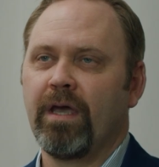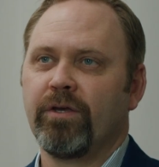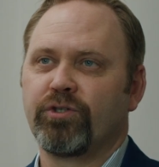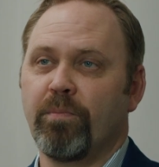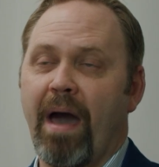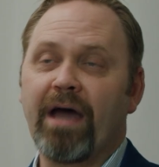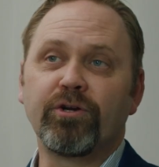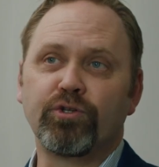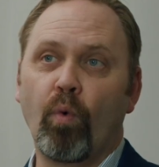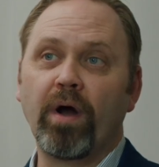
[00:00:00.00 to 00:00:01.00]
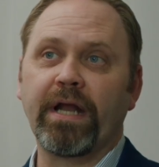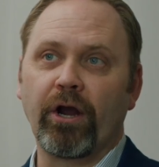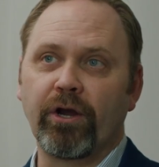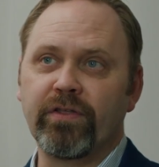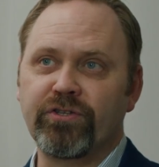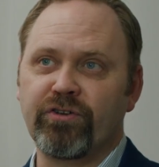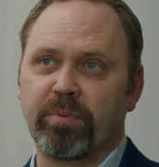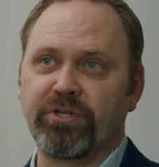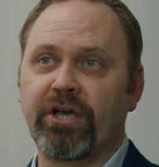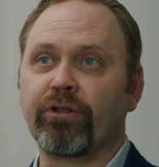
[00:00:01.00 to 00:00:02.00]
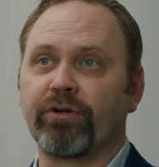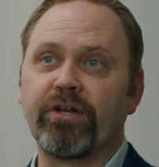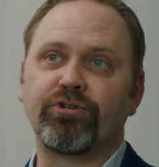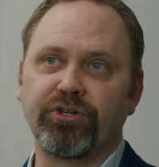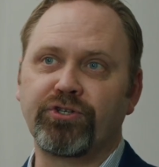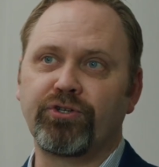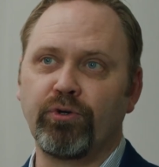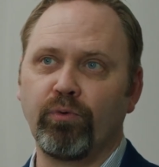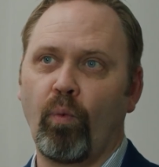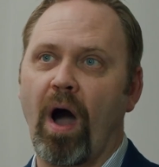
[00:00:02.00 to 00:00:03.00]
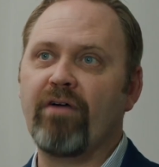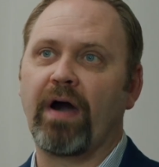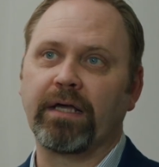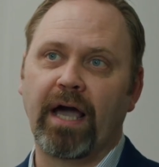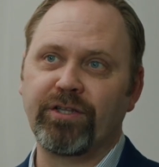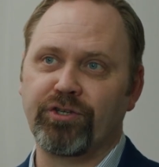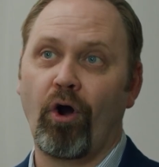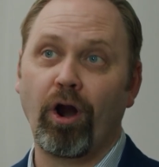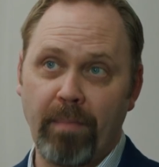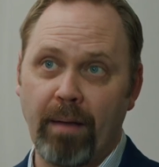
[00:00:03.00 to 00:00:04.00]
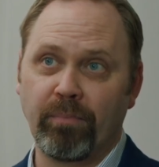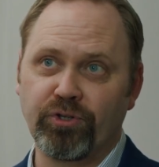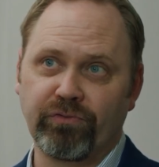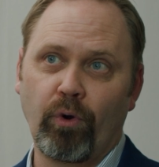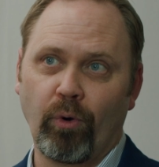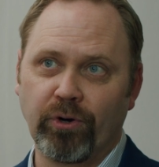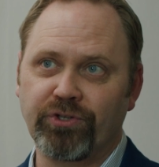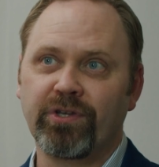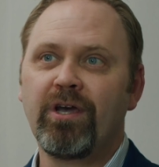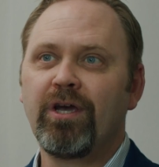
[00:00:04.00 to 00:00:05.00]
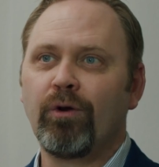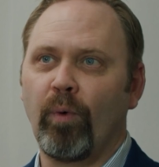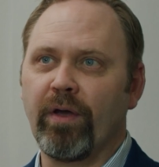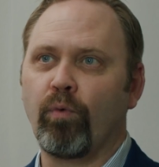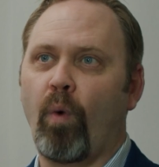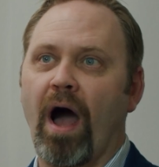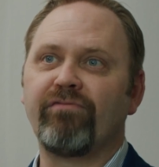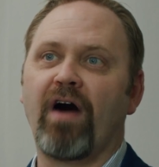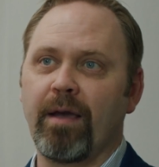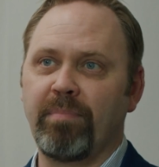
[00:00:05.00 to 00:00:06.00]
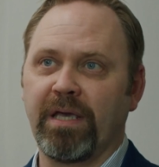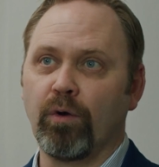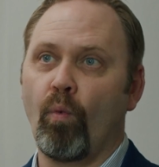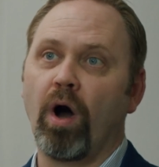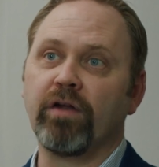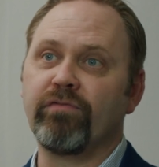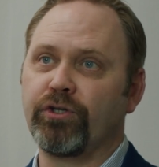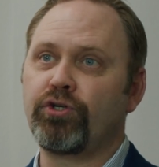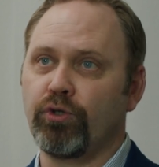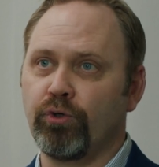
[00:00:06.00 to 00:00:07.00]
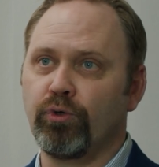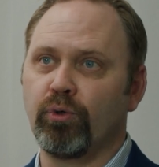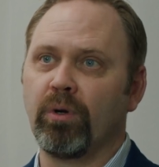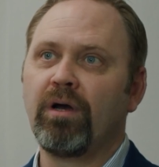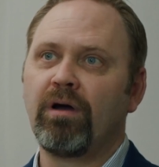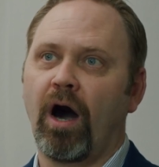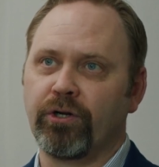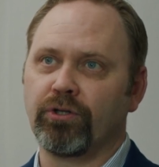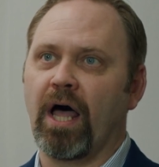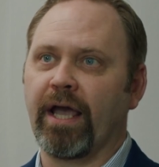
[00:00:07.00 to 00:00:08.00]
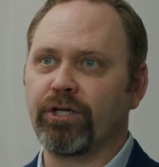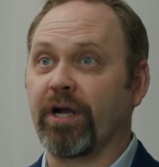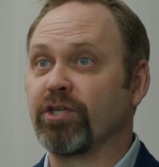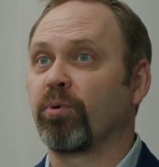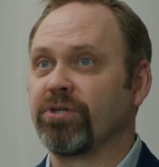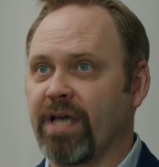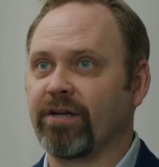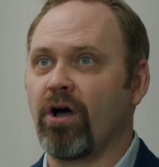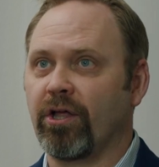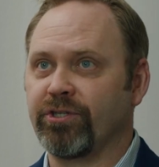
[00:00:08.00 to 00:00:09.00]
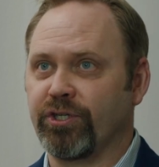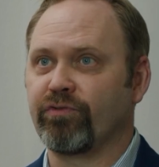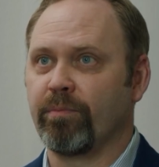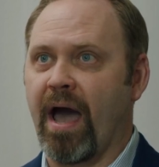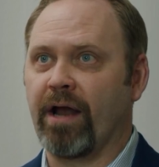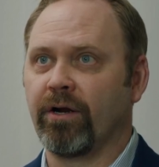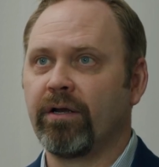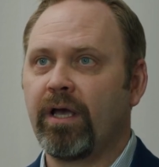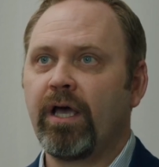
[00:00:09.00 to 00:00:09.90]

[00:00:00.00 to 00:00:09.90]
So Matter is one area that's of particular interest to Wi-Fi Alliance and our members, of course, with Wi-Fi being one of the two underlying transport technologies for Matter.